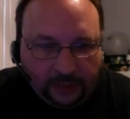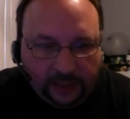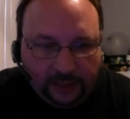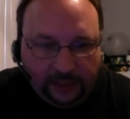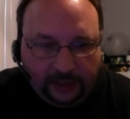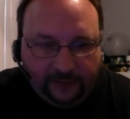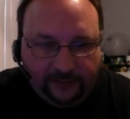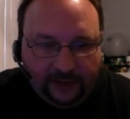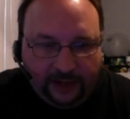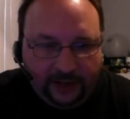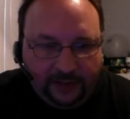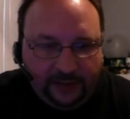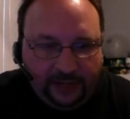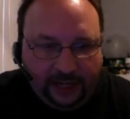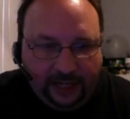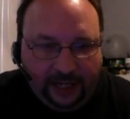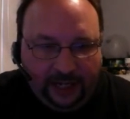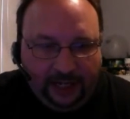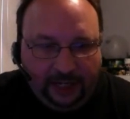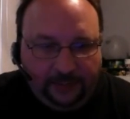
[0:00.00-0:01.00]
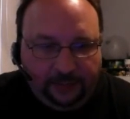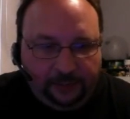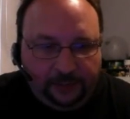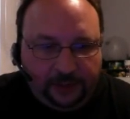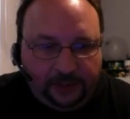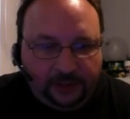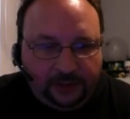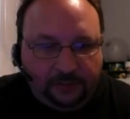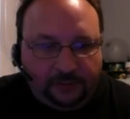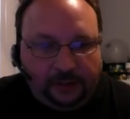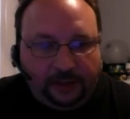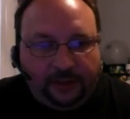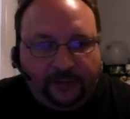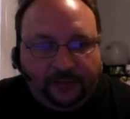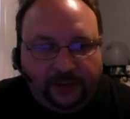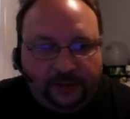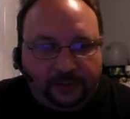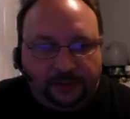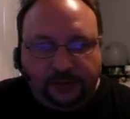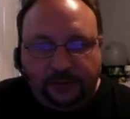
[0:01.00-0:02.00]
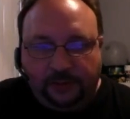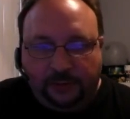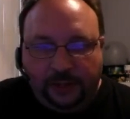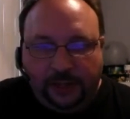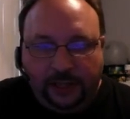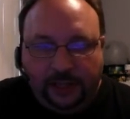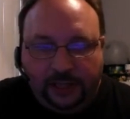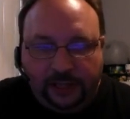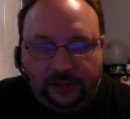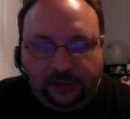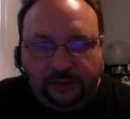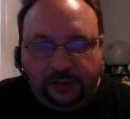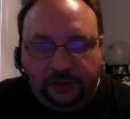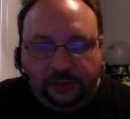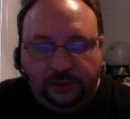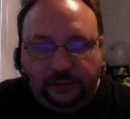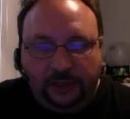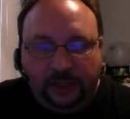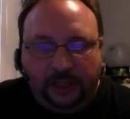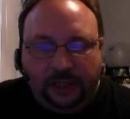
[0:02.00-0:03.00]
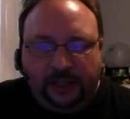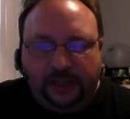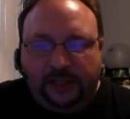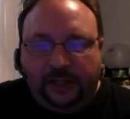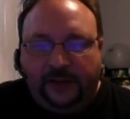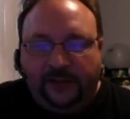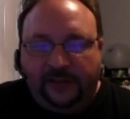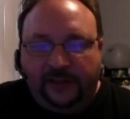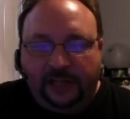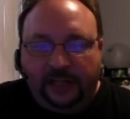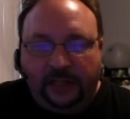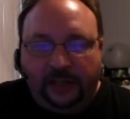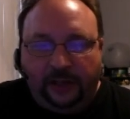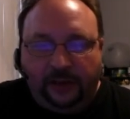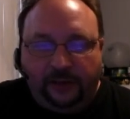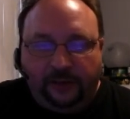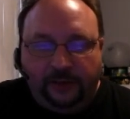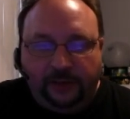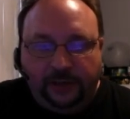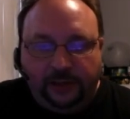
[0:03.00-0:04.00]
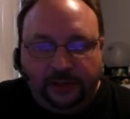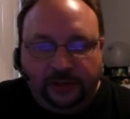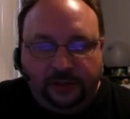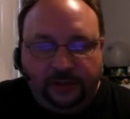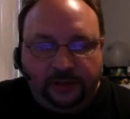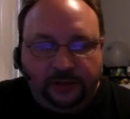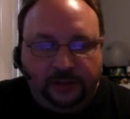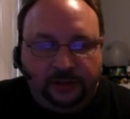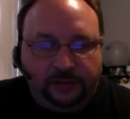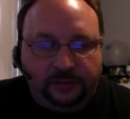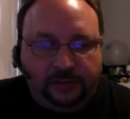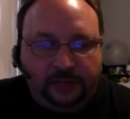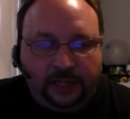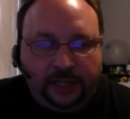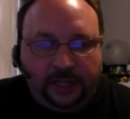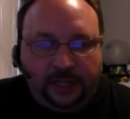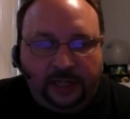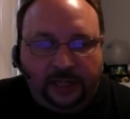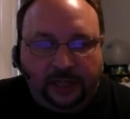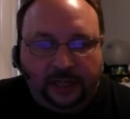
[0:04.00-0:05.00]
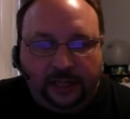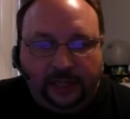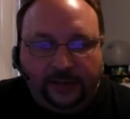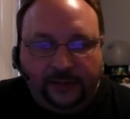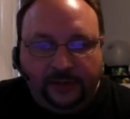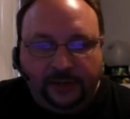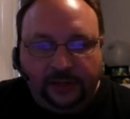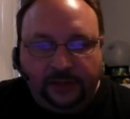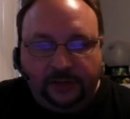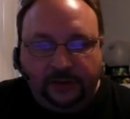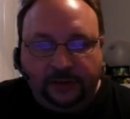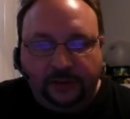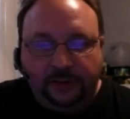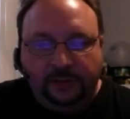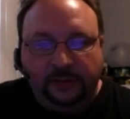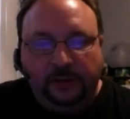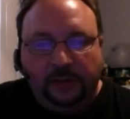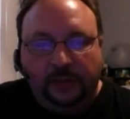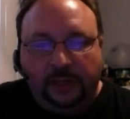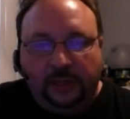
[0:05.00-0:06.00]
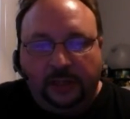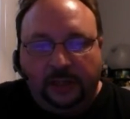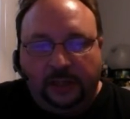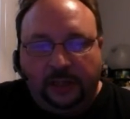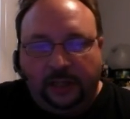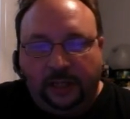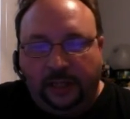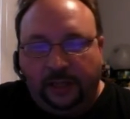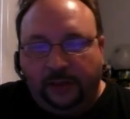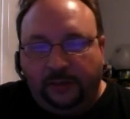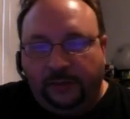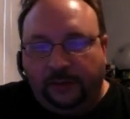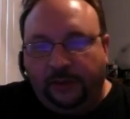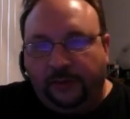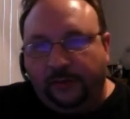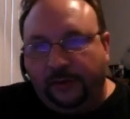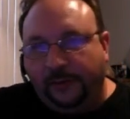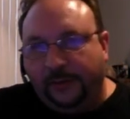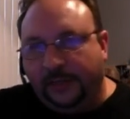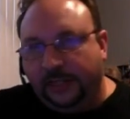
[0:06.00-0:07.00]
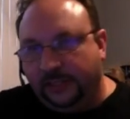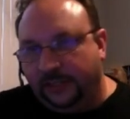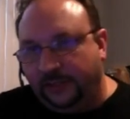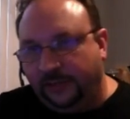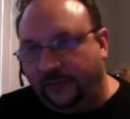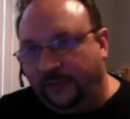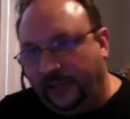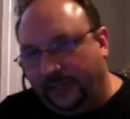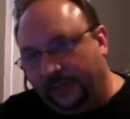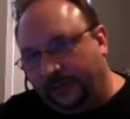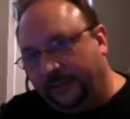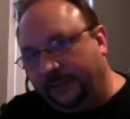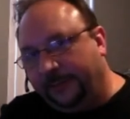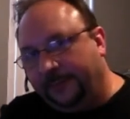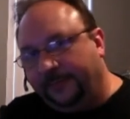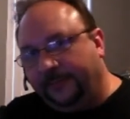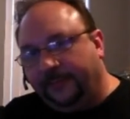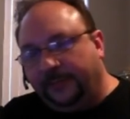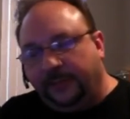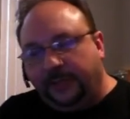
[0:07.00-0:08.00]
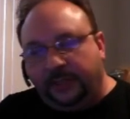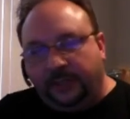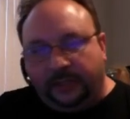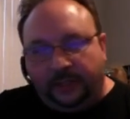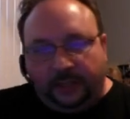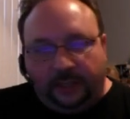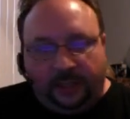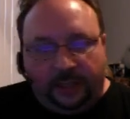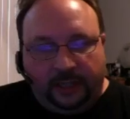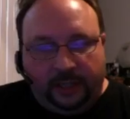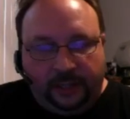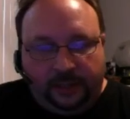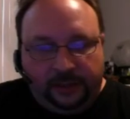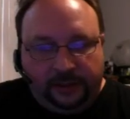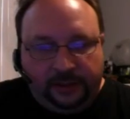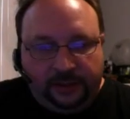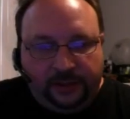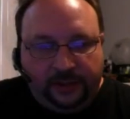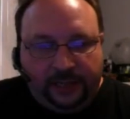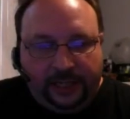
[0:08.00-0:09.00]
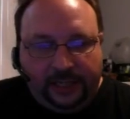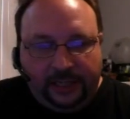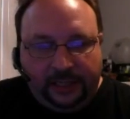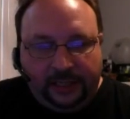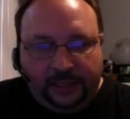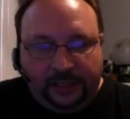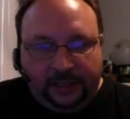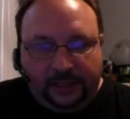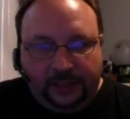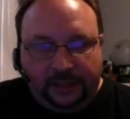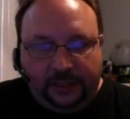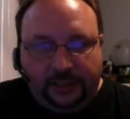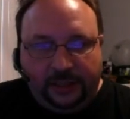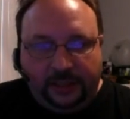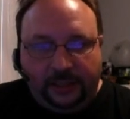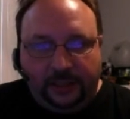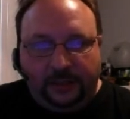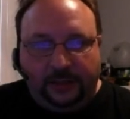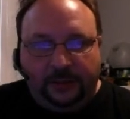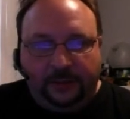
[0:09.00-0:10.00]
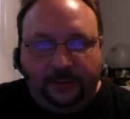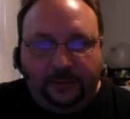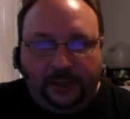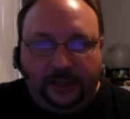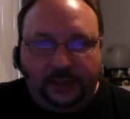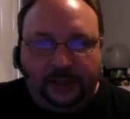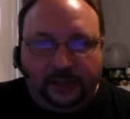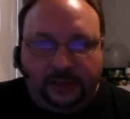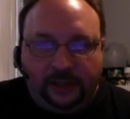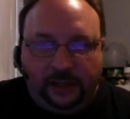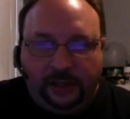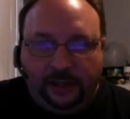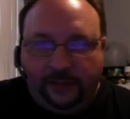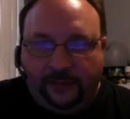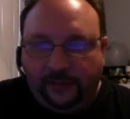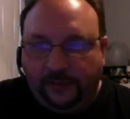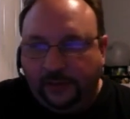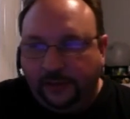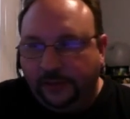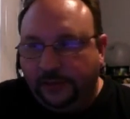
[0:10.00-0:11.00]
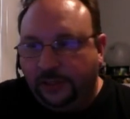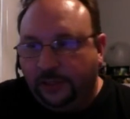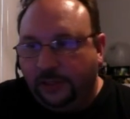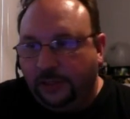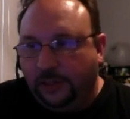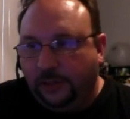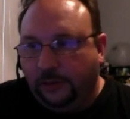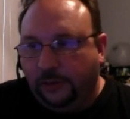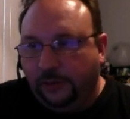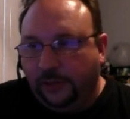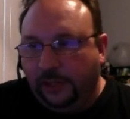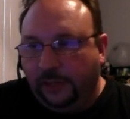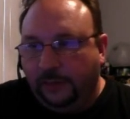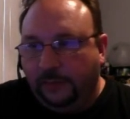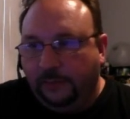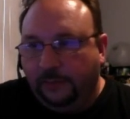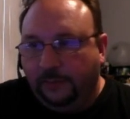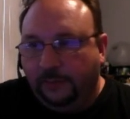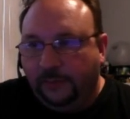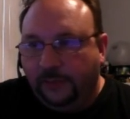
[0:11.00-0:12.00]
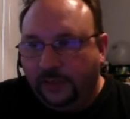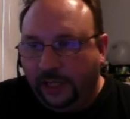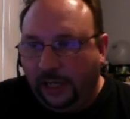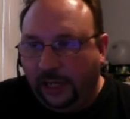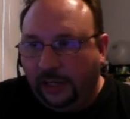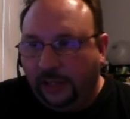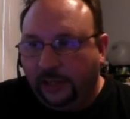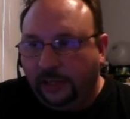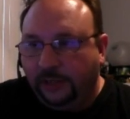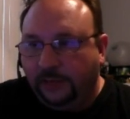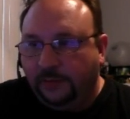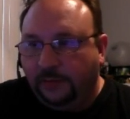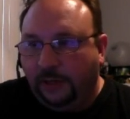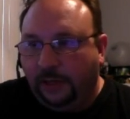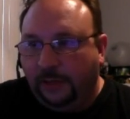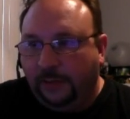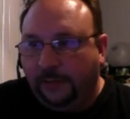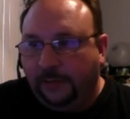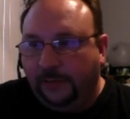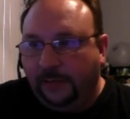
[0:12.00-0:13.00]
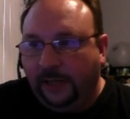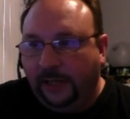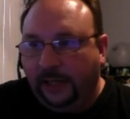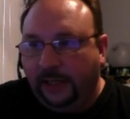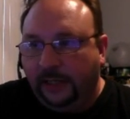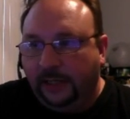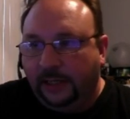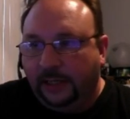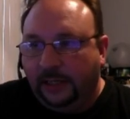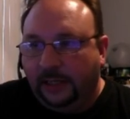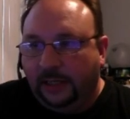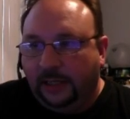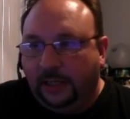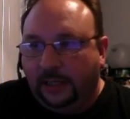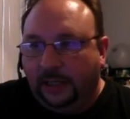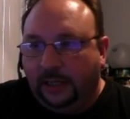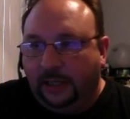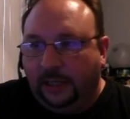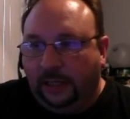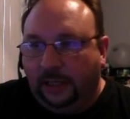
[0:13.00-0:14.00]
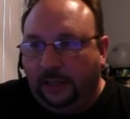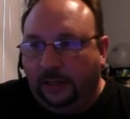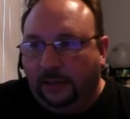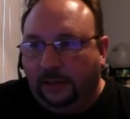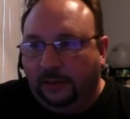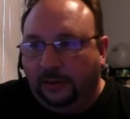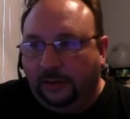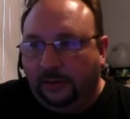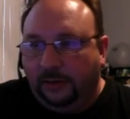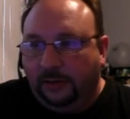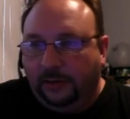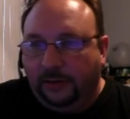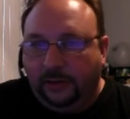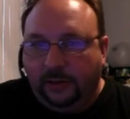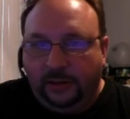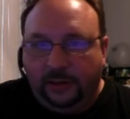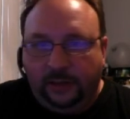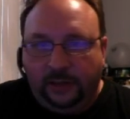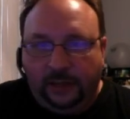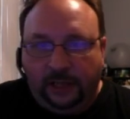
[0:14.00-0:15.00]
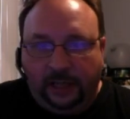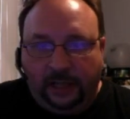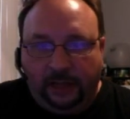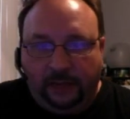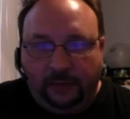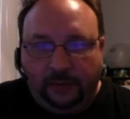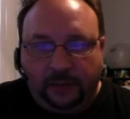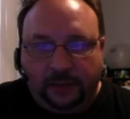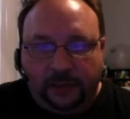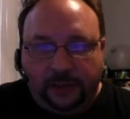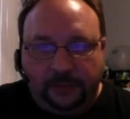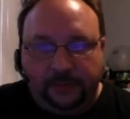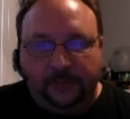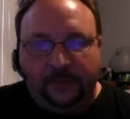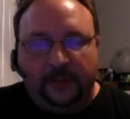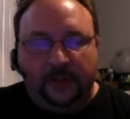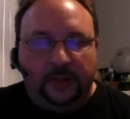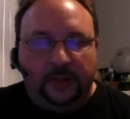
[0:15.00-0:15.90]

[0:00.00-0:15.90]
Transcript: It found that 8 plus 12 equals 20. That's true. 17 and 3 is true. 9 and 11 is true. And there were 3 matches found. So that is basically the first coding challenge problem that I worked on.